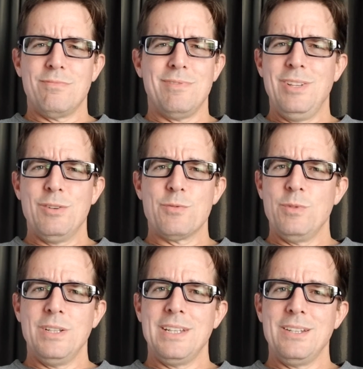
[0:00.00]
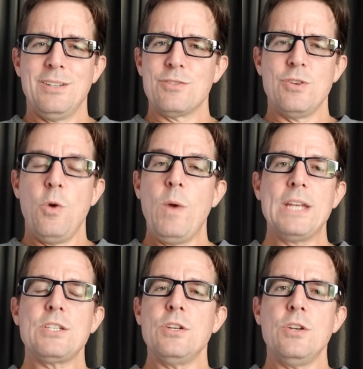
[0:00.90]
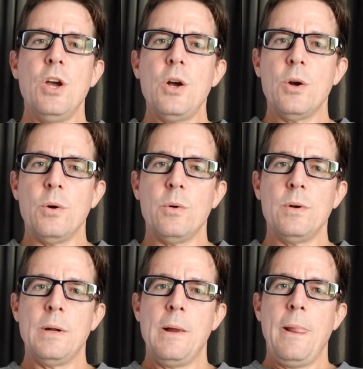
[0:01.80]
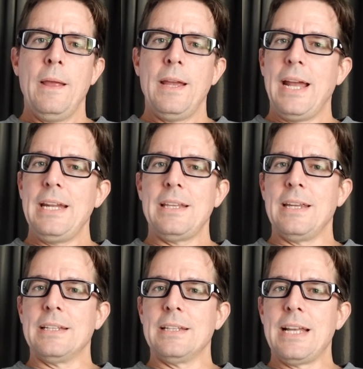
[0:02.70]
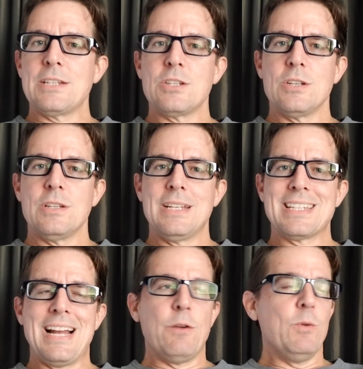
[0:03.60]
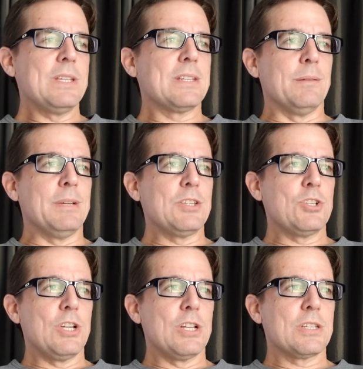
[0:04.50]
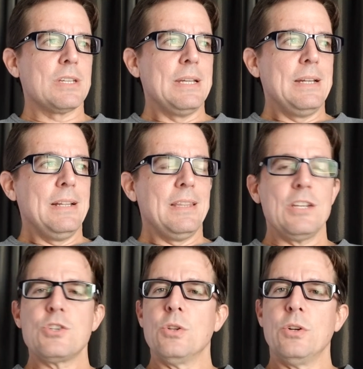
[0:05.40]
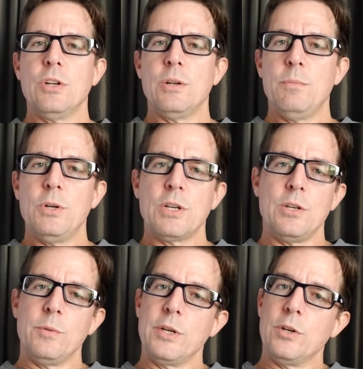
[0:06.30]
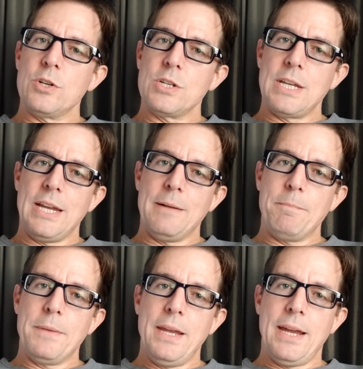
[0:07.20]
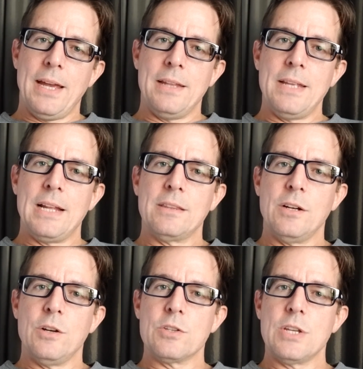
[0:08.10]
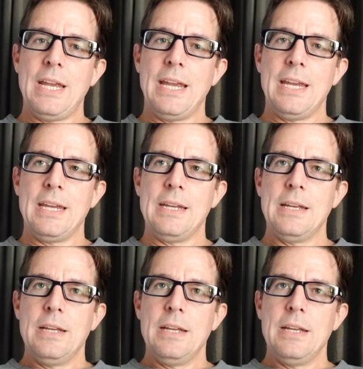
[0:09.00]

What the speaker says: there's no way to know anything. That's not wisdom. It's just things you learn in a book and you regurgitate. And that there's a